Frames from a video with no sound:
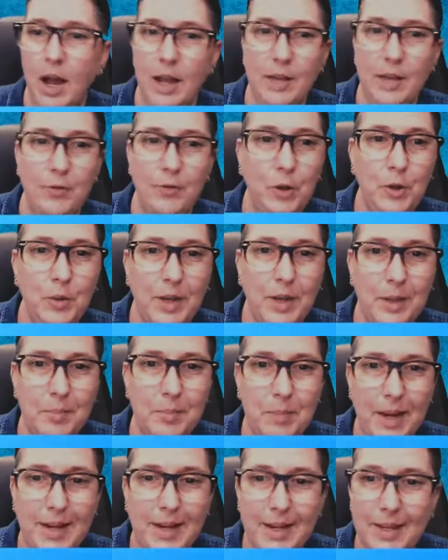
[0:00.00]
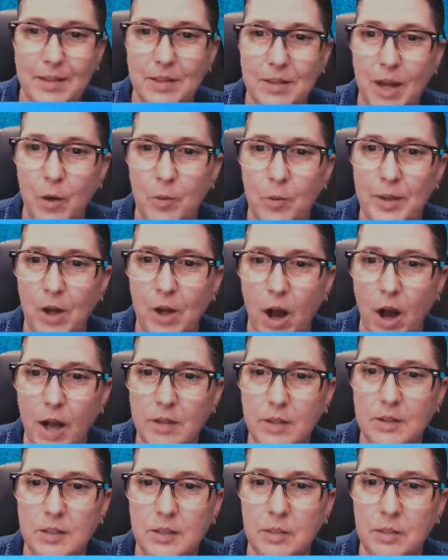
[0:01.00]
if you can make it, that would be
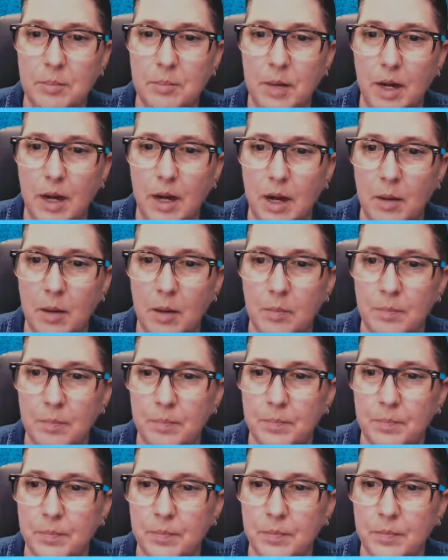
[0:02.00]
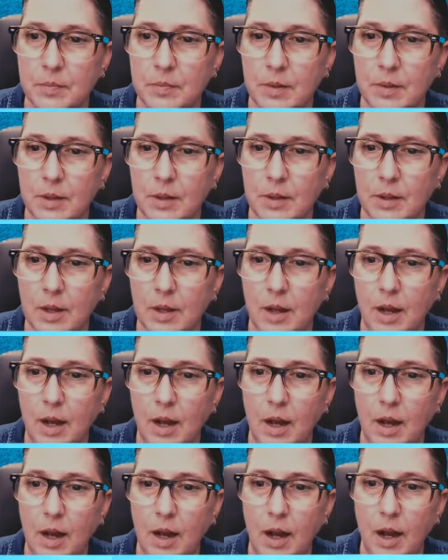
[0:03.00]
awesome.
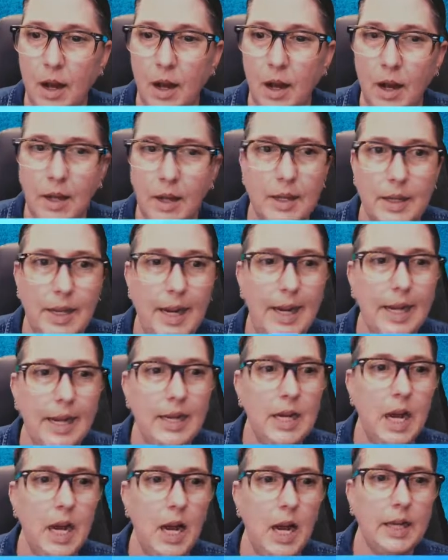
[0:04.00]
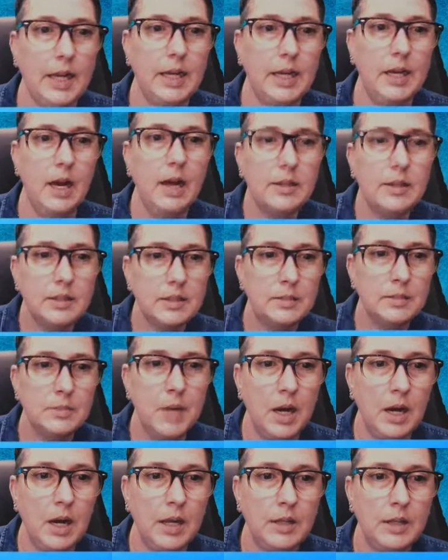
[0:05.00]
Can I
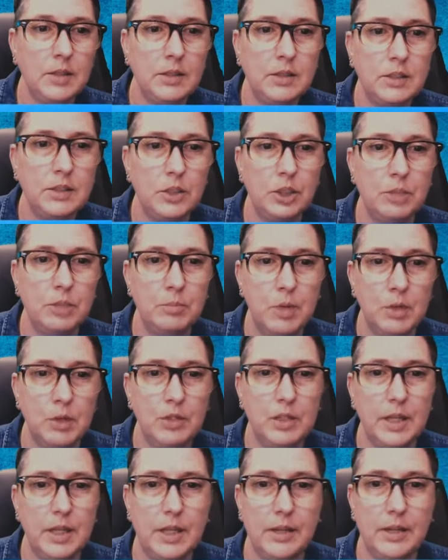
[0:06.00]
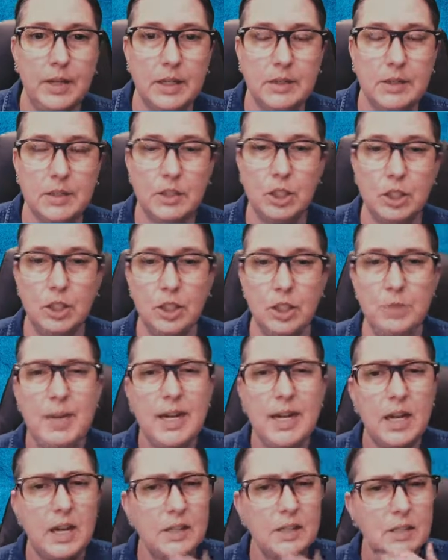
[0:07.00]
customize the Genmoji like in the extension? You mean
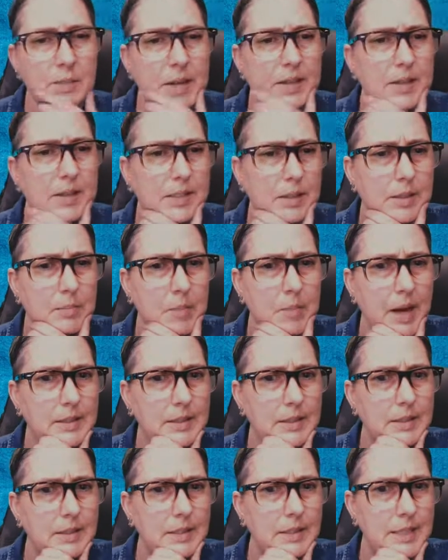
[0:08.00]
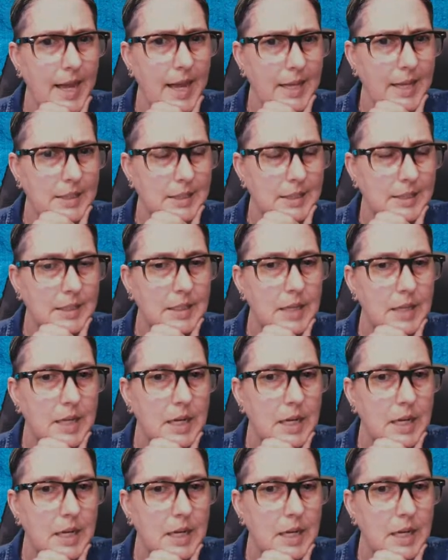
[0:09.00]
customize the text?